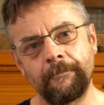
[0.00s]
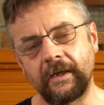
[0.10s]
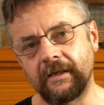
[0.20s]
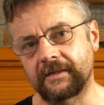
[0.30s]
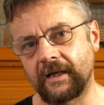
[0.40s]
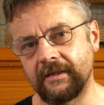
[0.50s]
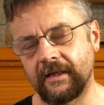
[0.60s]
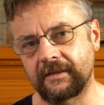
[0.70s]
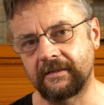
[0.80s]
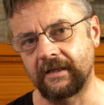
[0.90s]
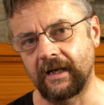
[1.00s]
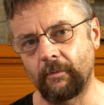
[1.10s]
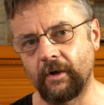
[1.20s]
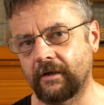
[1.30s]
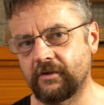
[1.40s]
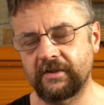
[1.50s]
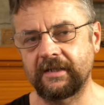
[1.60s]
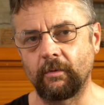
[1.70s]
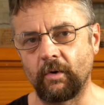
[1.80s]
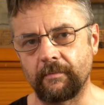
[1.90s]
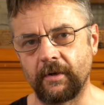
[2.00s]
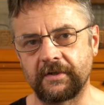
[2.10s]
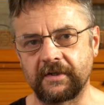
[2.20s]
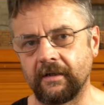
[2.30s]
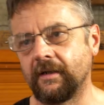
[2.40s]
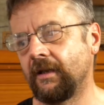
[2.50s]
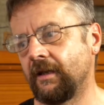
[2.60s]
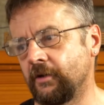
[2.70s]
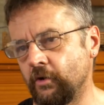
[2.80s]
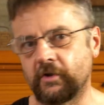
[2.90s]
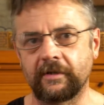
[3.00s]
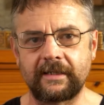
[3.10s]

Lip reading: In this high density network, just tell one person, news will